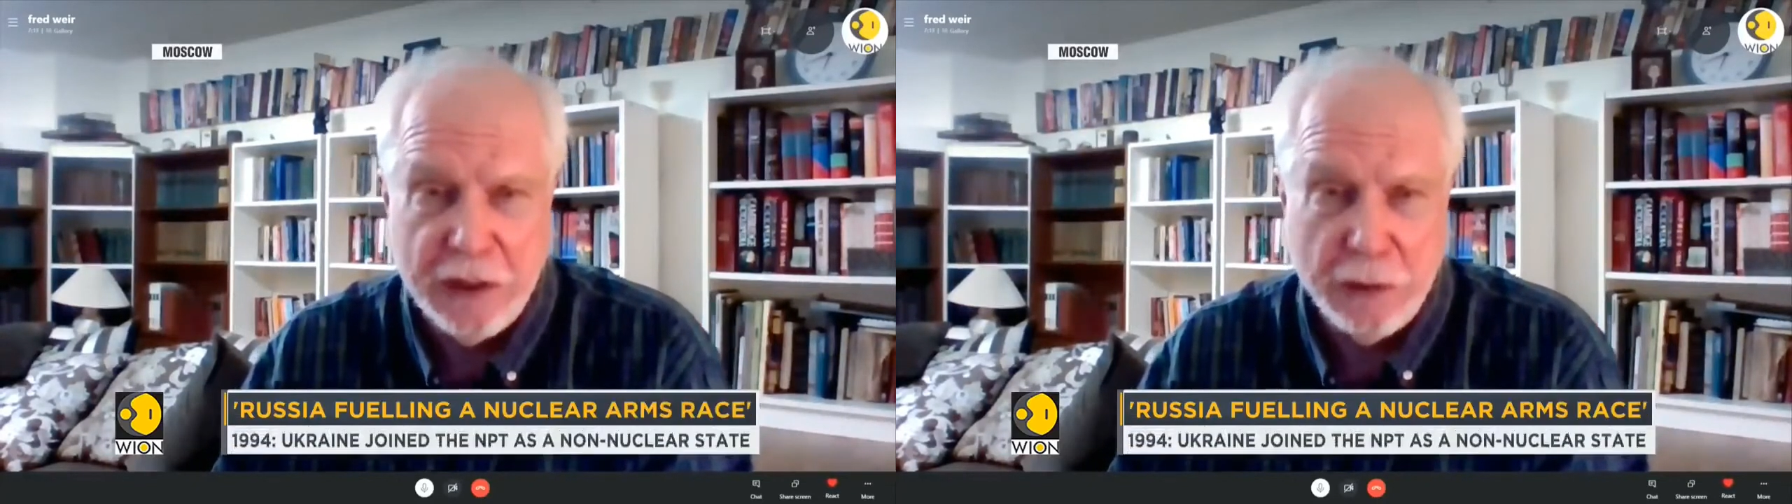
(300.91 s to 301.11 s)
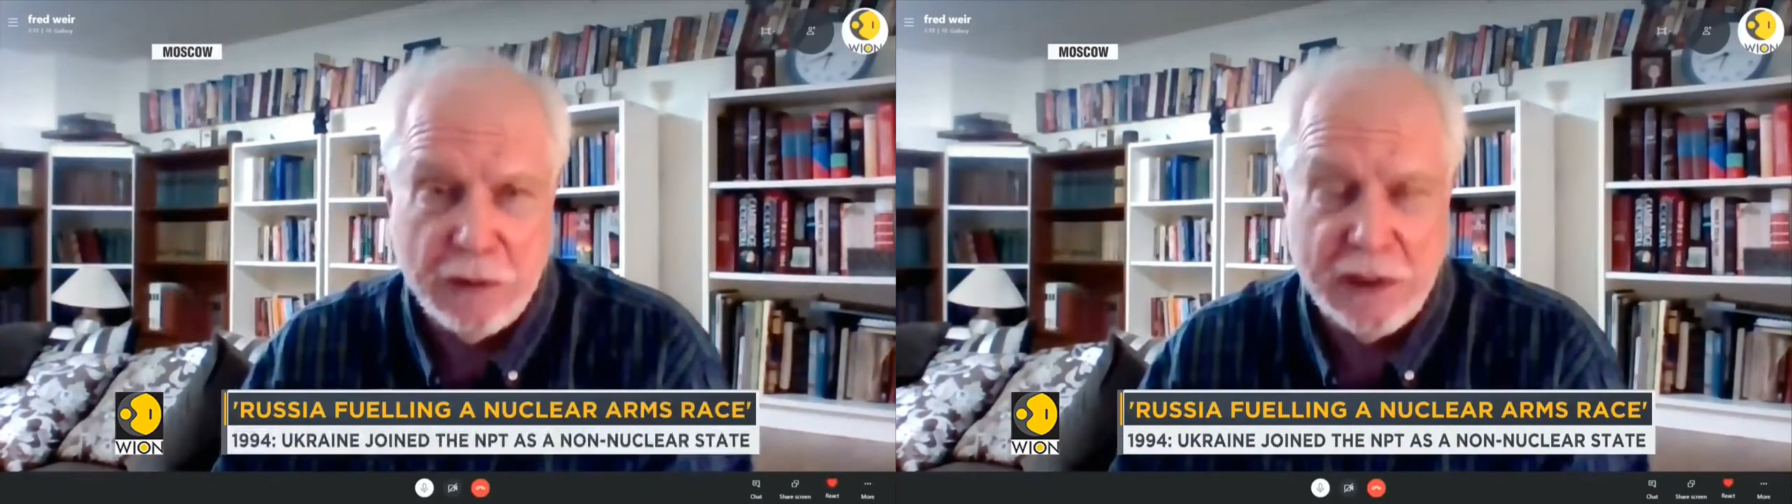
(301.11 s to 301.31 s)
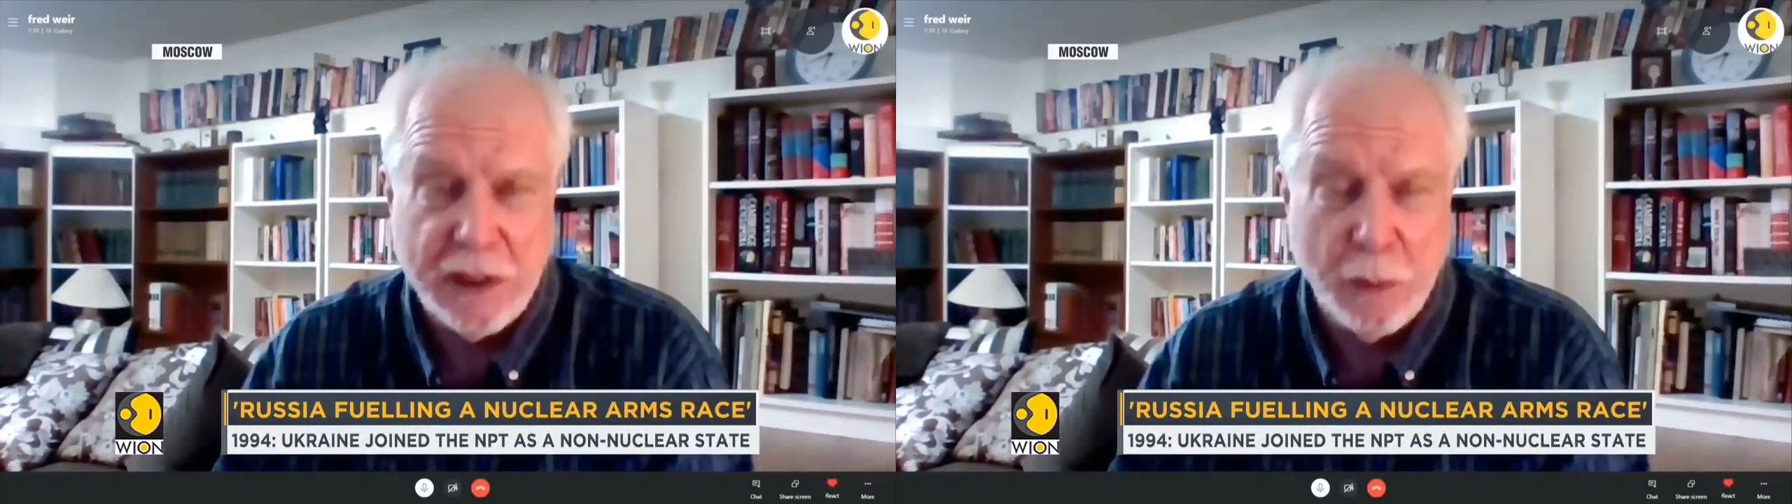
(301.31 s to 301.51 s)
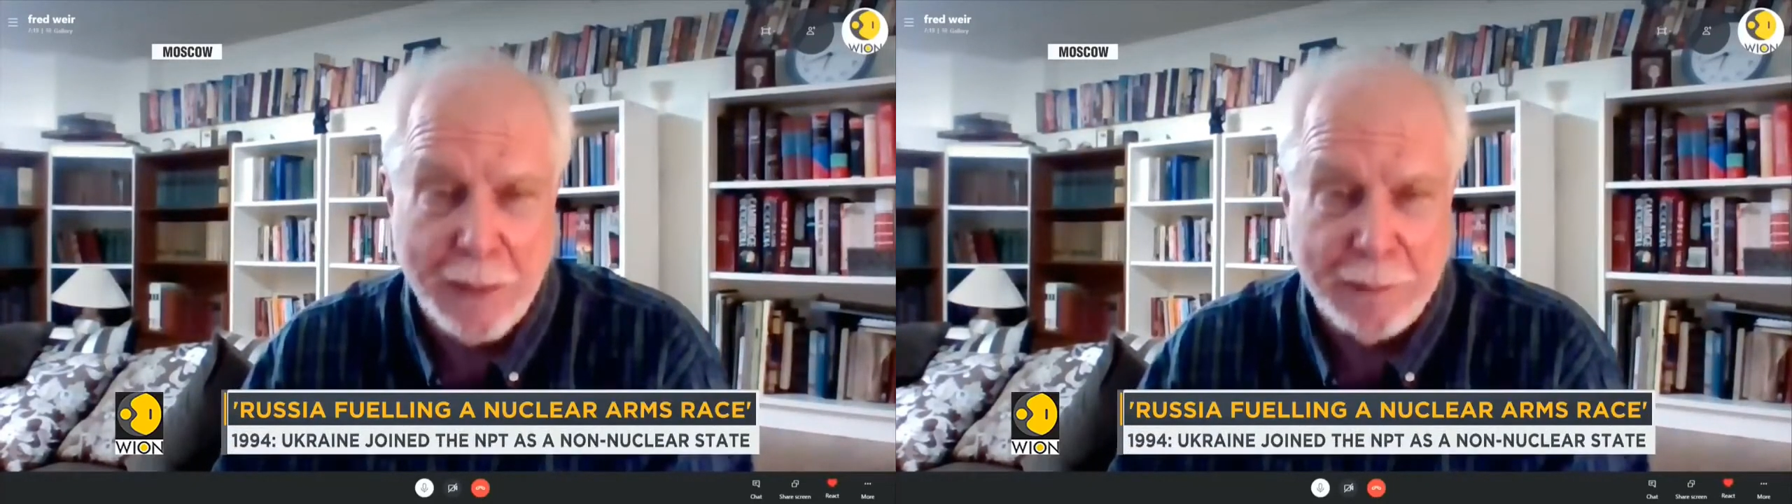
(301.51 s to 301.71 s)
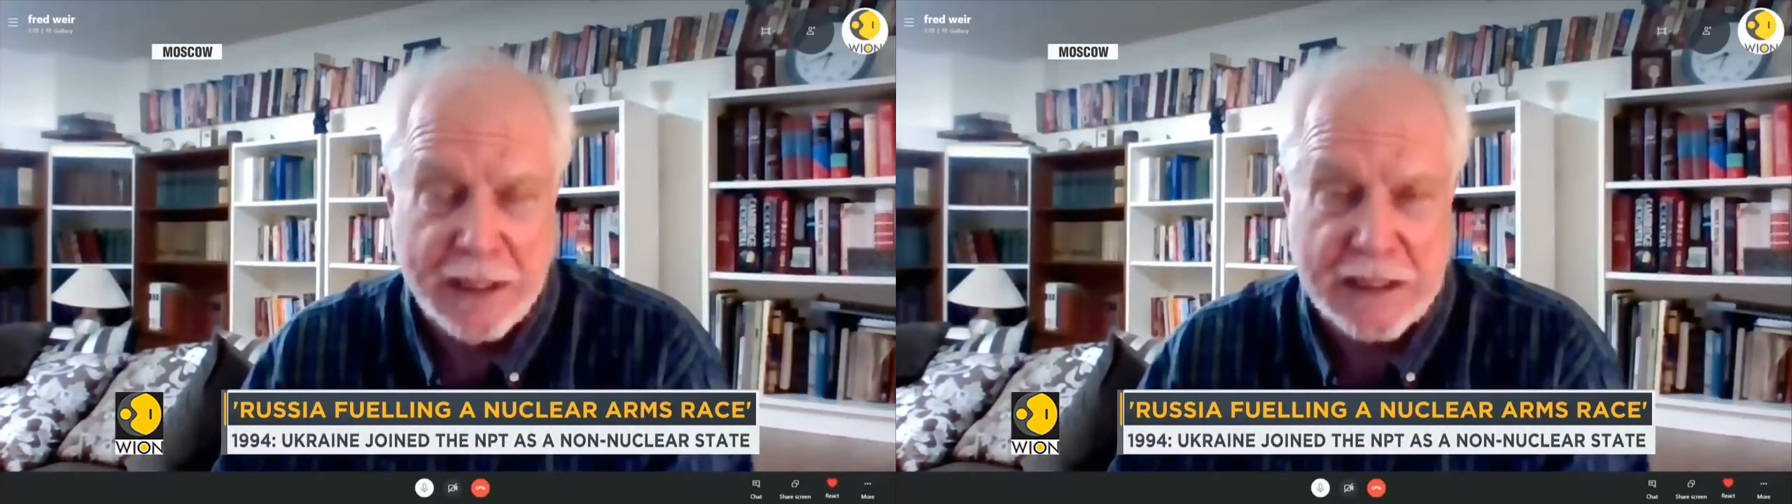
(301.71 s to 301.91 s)
nuclear
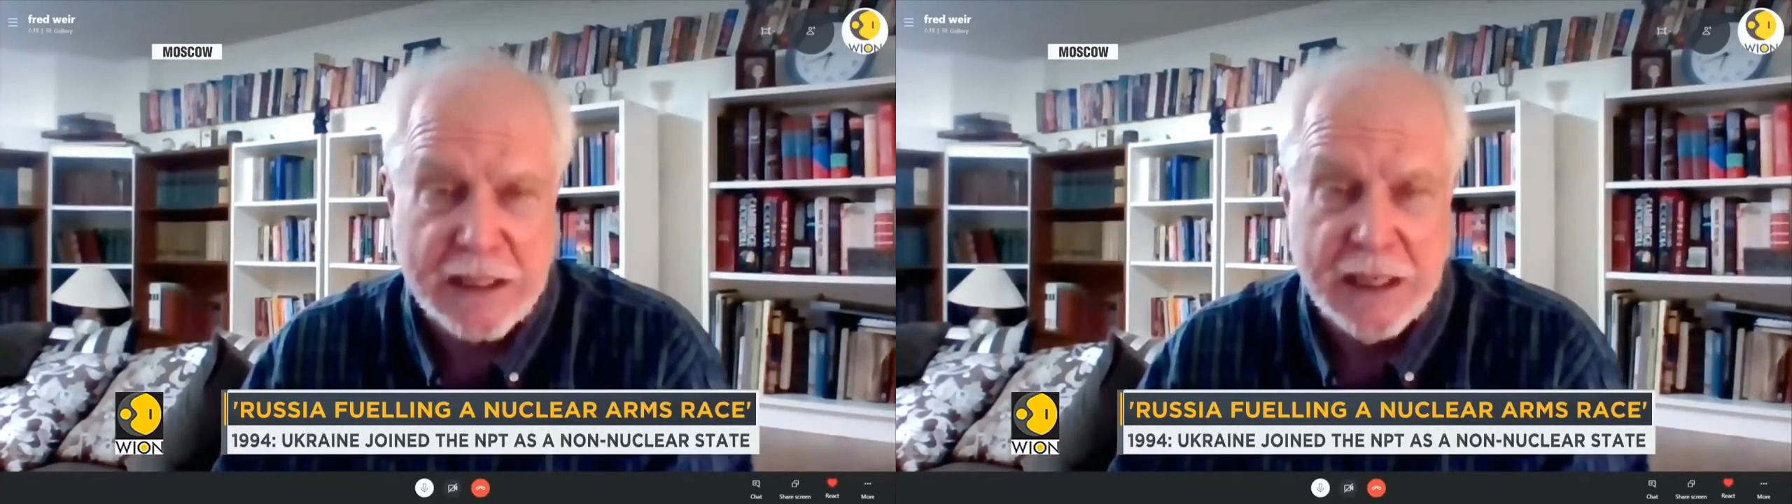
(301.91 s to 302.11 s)
weapons.